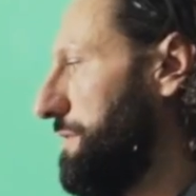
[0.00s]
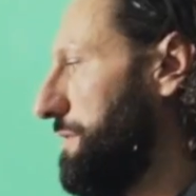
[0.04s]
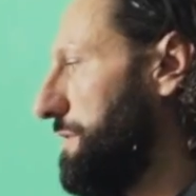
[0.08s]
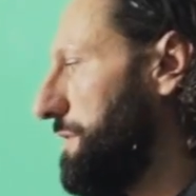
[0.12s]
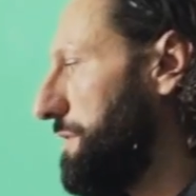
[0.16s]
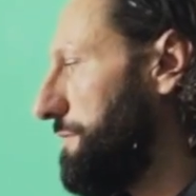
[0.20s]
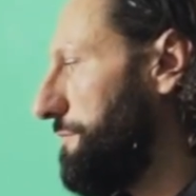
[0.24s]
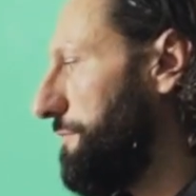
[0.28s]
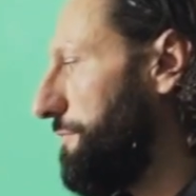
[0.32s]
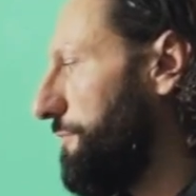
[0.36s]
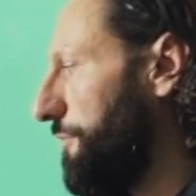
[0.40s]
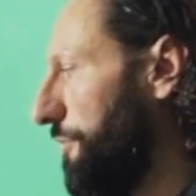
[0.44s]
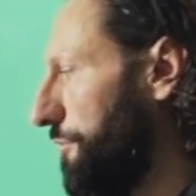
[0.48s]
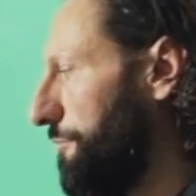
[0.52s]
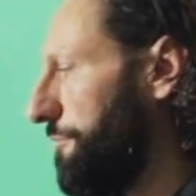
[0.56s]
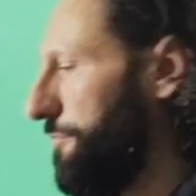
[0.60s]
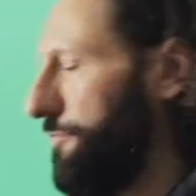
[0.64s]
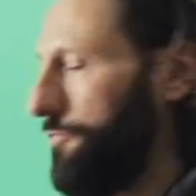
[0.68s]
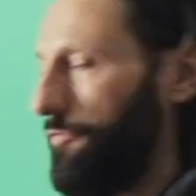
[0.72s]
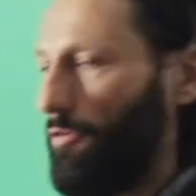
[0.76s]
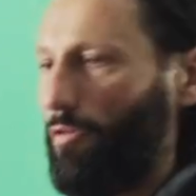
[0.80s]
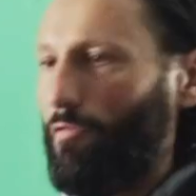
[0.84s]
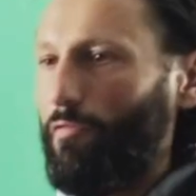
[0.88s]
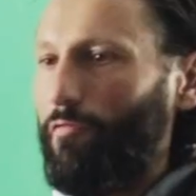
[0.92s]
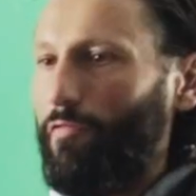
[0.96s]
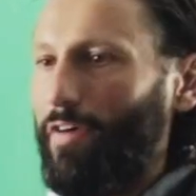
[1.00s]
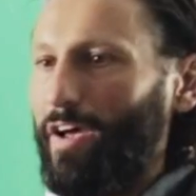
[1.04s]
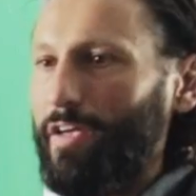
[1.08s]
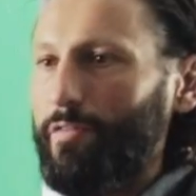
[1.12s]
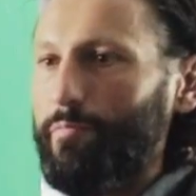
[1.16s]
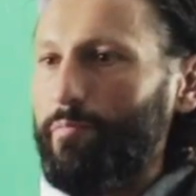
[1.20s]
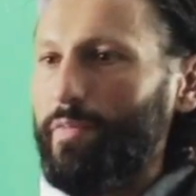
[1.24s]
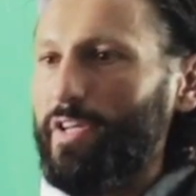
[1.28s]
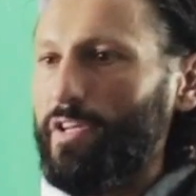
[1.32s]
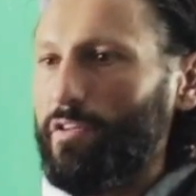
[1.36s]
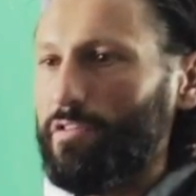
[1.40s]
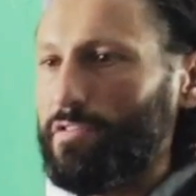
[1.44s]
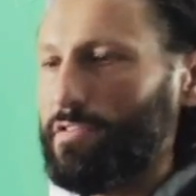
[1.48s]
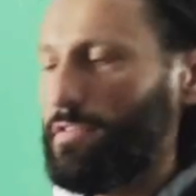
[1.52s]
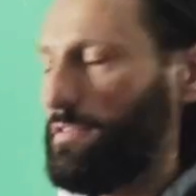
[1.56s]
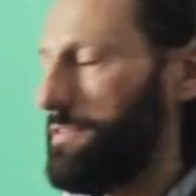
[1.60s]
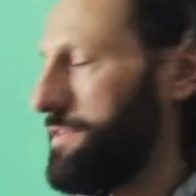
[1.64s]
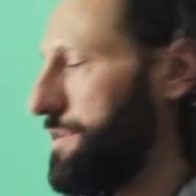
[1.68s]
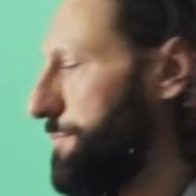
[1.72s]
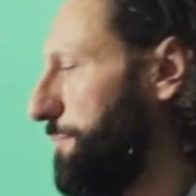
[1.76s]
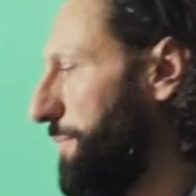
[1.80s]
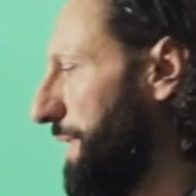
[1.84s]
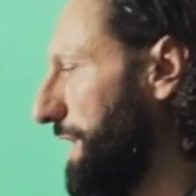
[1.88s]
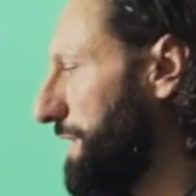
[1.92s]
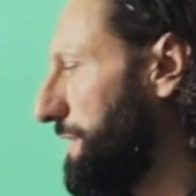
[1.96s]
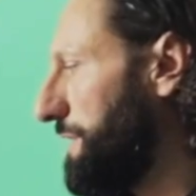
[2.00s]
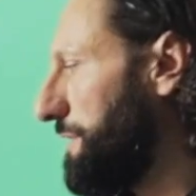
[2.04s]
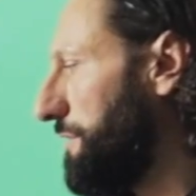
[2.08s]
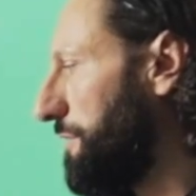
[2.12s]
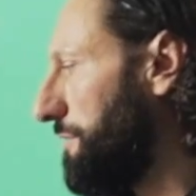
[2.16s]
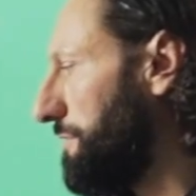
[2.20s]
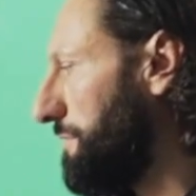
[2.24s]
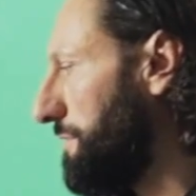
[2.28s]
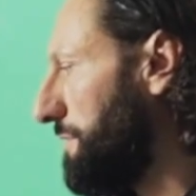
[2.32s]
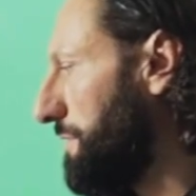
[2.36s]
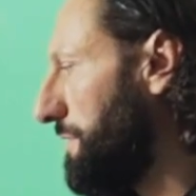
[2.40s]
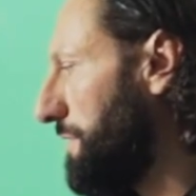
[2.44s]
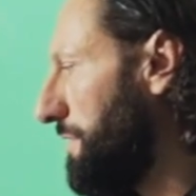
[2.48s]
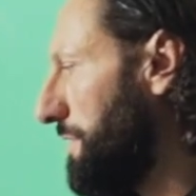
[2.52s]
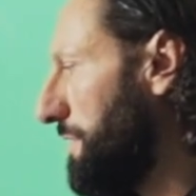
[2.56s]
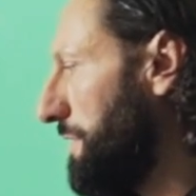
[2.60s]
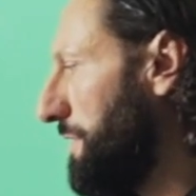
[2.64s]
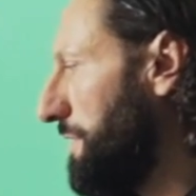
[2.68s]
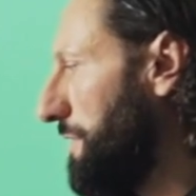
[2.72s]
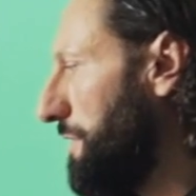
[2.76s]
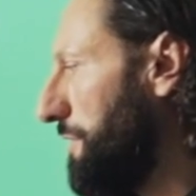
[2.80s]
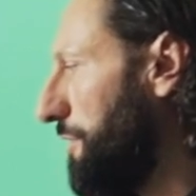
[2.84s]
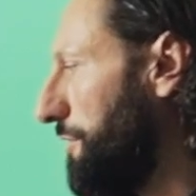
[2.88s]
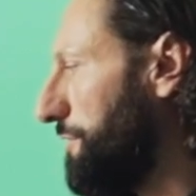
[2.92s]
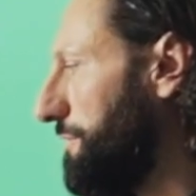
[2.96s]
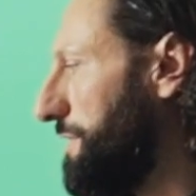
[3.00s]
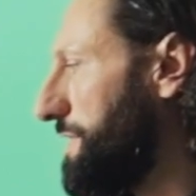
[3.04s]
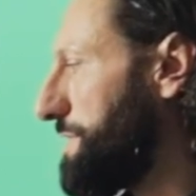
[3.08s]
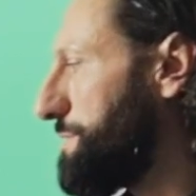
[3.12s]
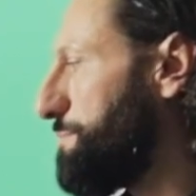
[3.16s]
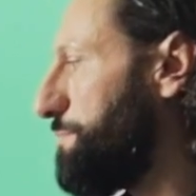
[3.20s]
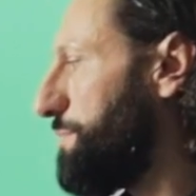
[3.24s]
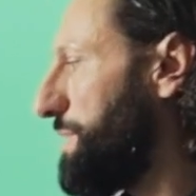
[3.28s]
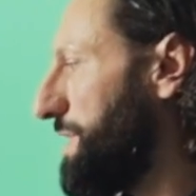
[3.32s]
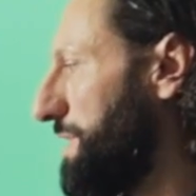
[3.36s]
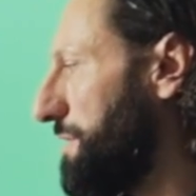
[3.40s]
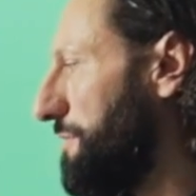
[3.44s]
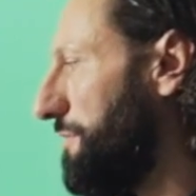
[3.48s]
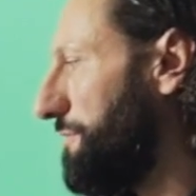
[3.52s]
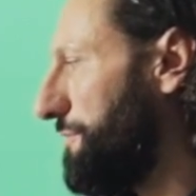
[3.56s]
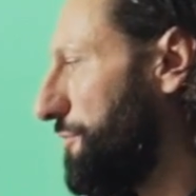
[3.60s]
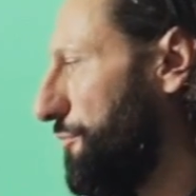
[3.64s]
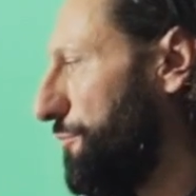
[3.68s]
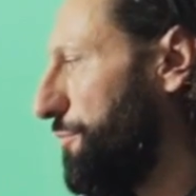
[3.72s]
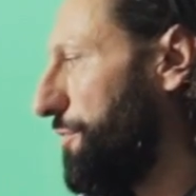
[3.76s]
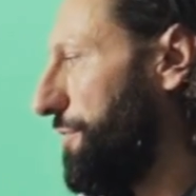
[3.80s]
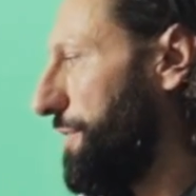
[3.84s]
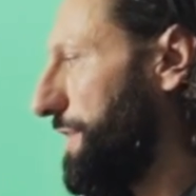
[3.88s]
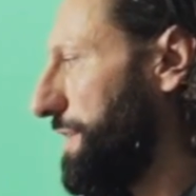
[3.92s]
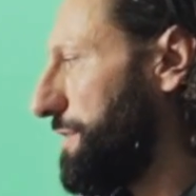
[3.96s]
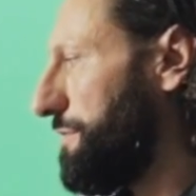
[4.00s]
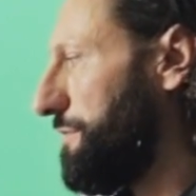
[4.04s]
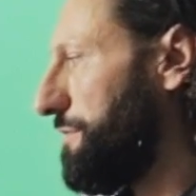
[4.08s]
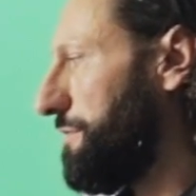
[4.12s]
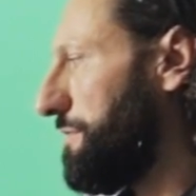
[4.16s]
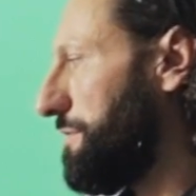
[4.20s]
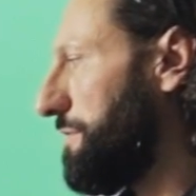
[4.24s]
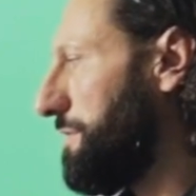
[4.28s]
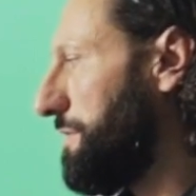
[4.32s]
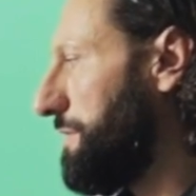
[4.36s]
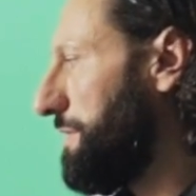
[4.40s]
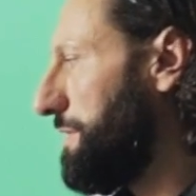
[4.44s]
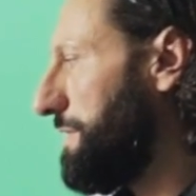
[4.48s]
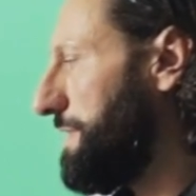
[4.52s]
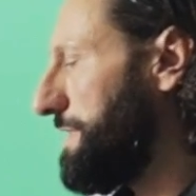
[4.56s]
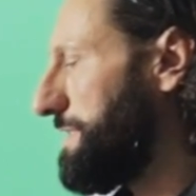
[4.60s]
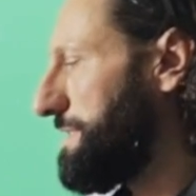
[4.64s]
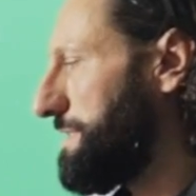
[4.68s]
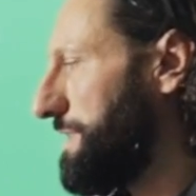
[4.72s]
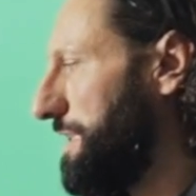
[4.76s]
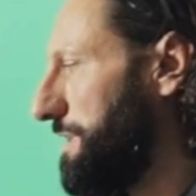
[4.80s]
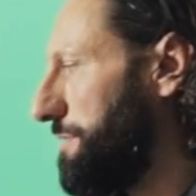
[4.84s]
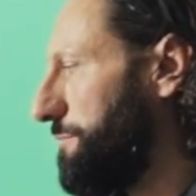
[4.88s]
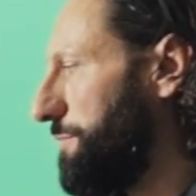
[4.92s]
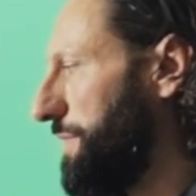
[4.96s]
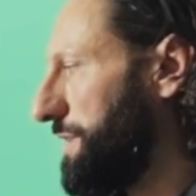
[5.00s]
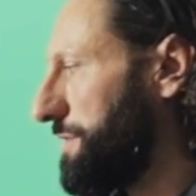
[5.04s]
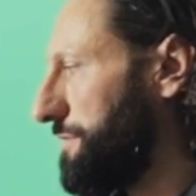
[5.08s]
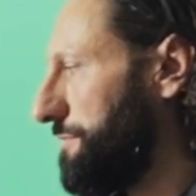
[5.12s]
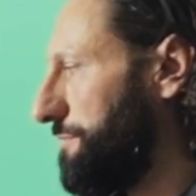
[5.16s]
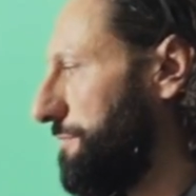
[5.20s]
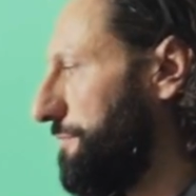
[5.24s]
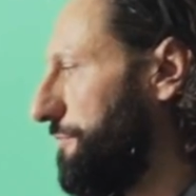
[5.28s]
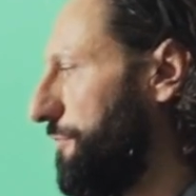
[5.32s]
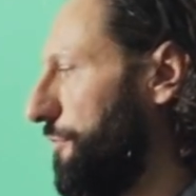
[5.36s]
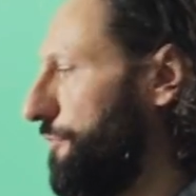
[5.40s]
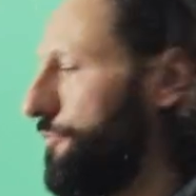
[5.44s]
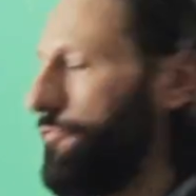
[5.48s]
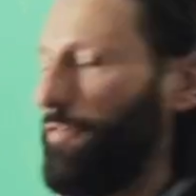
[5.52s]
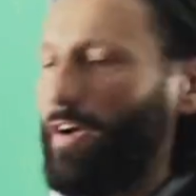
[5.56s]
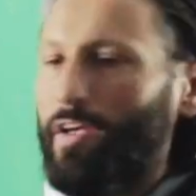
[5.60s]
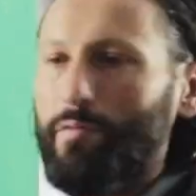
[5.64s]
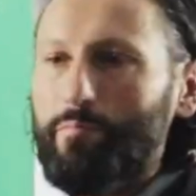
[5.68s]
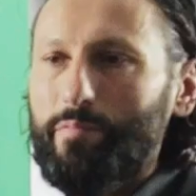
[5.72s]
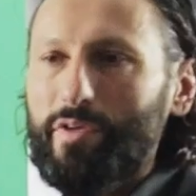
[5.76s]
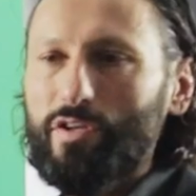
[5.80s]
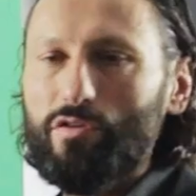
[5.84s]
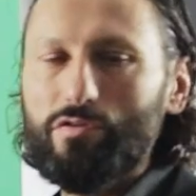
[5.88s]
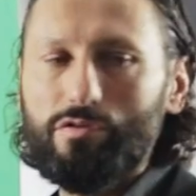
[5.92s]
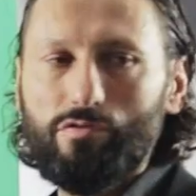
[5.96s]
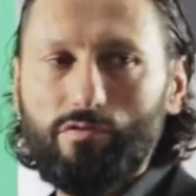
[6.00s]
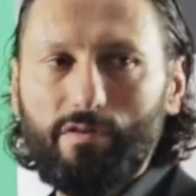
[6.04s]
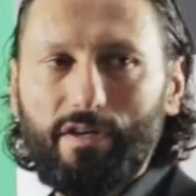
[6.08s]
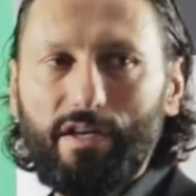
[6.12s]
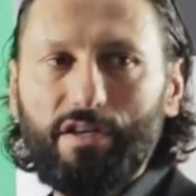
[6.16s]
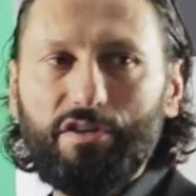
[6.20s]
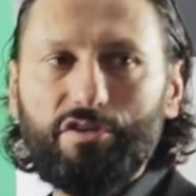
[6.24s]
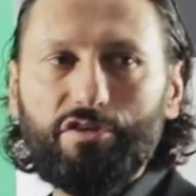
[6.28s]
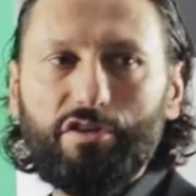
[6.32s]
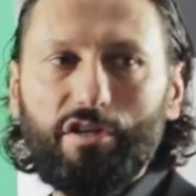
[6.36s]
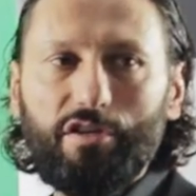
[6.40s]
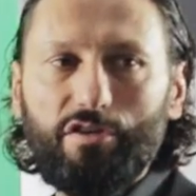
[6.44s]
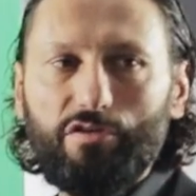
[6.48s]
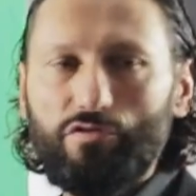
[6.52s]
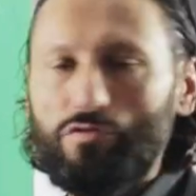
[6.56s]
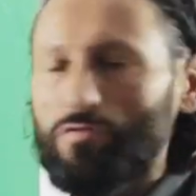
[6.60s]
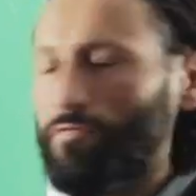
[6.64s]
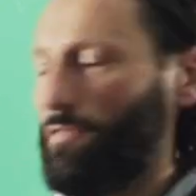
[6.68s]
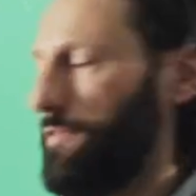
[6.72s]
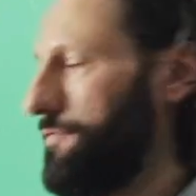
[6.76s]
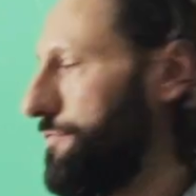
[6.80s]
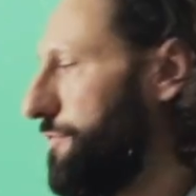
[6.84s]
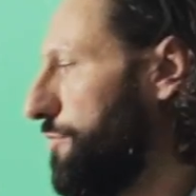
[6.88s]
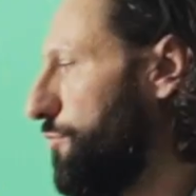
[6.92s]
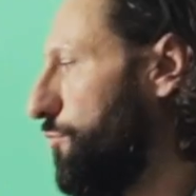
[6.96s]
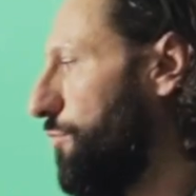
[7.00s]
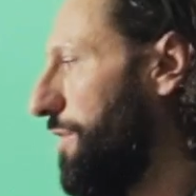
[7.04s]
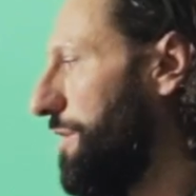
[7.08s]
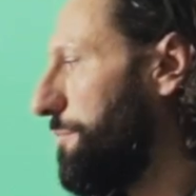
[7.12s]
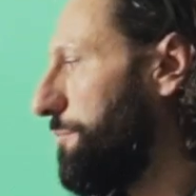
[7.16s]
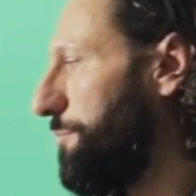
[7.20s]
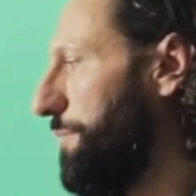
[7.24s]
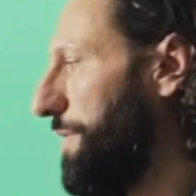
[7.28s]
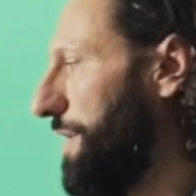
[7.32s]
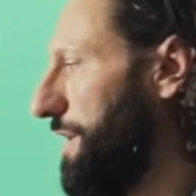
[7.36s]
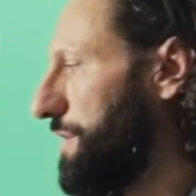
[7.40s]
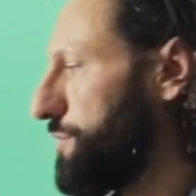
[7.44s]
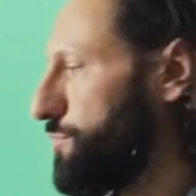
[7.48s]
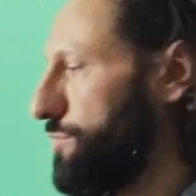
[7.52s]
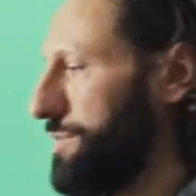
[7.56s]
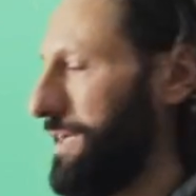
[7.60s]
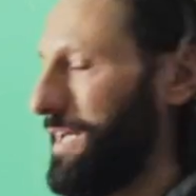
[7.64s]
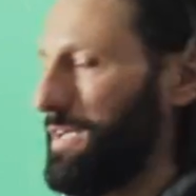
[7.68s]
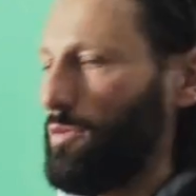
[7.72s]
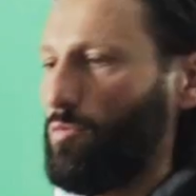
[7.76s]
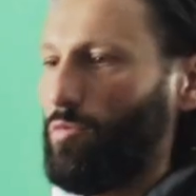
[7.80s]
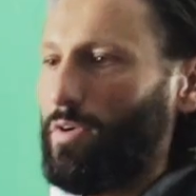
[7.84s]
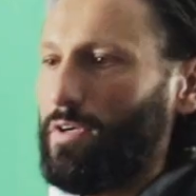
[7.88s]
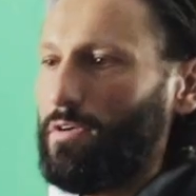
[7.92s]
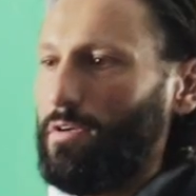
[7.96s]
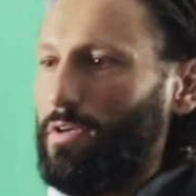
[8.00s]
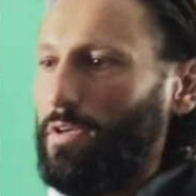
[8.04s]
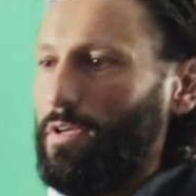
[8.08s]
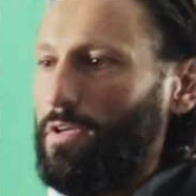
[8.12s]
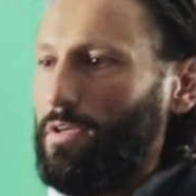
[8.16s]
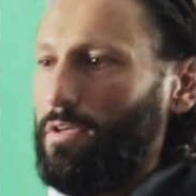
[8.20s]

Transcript: in 4 or 5 minutes, depending on the speed of the operator itself, but in 4 or 5 minutes you can change over from one part to another one.